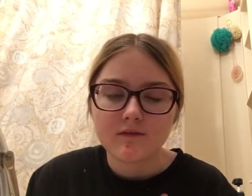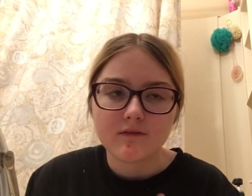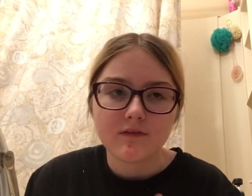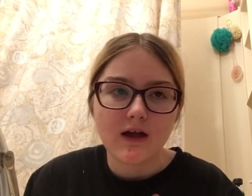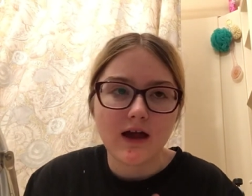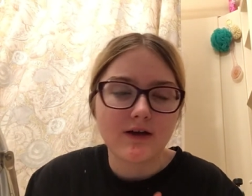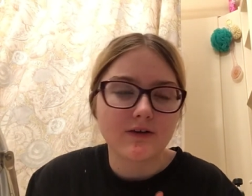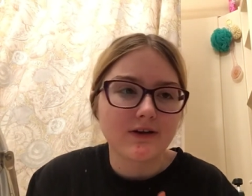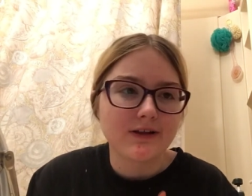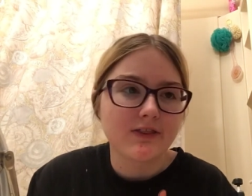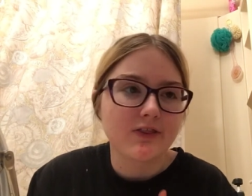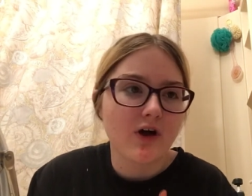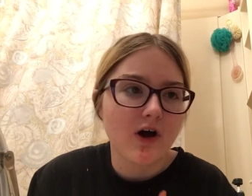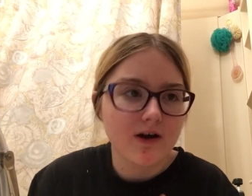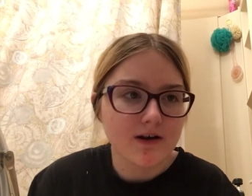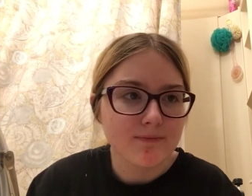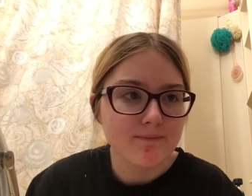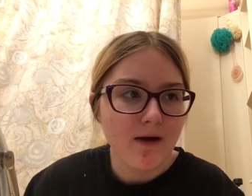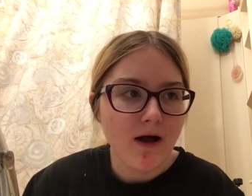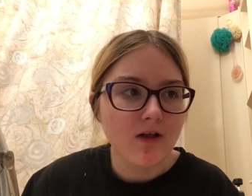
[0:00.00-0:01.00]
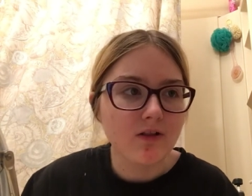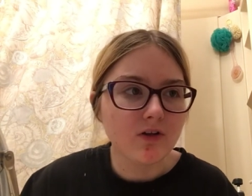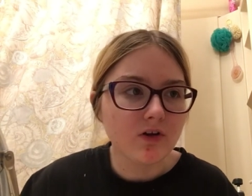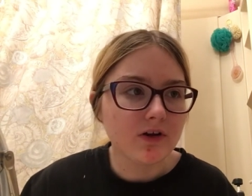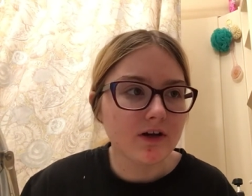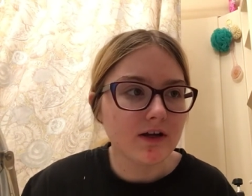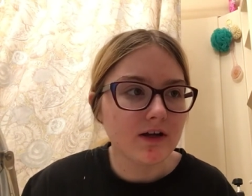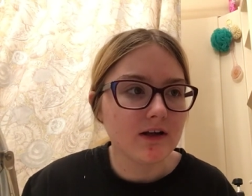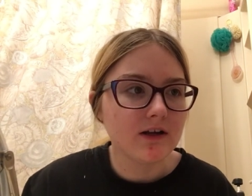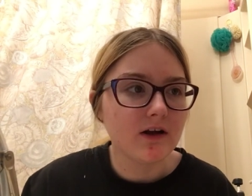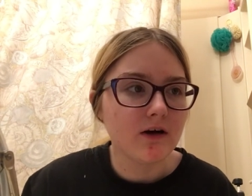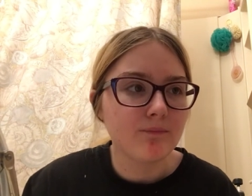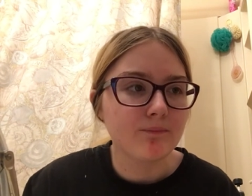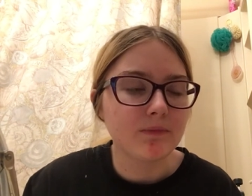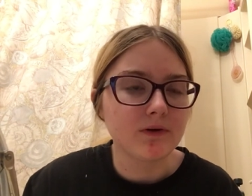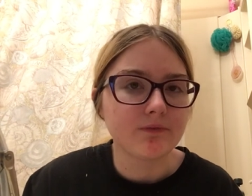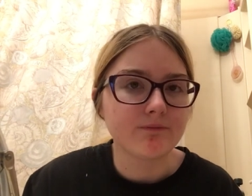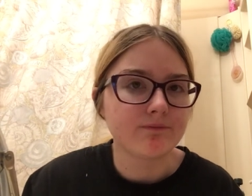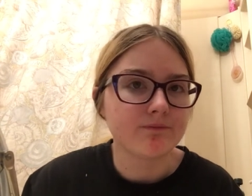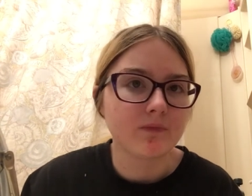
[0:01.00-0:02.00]
I thought about looking it up,
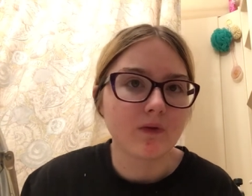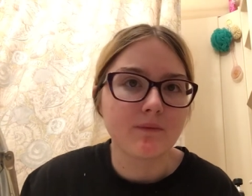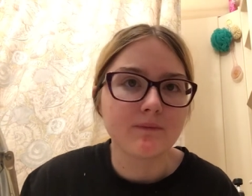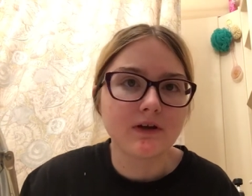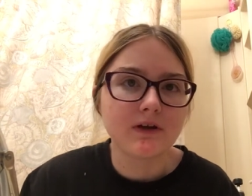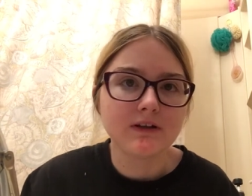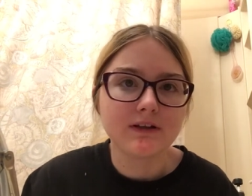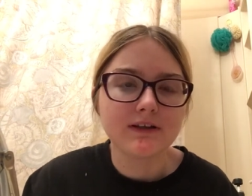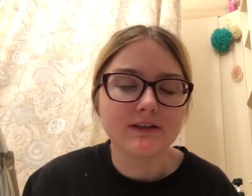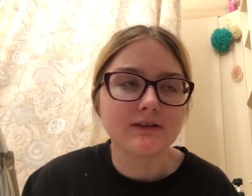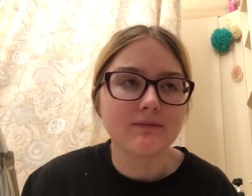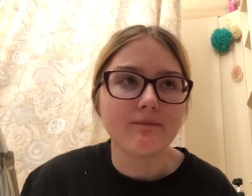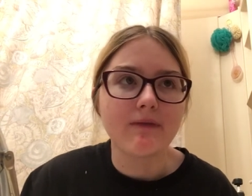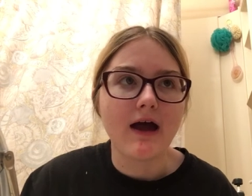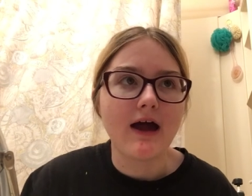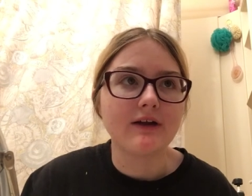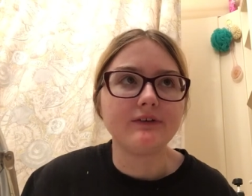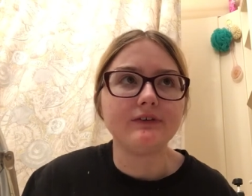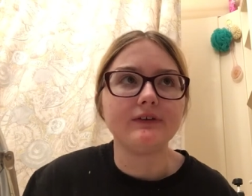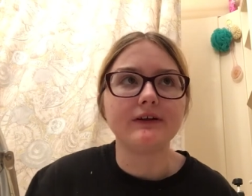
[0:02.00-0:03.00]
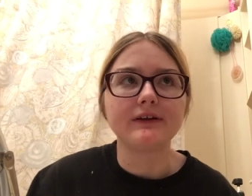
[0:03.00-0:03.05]
but I mean, it doesn't matter.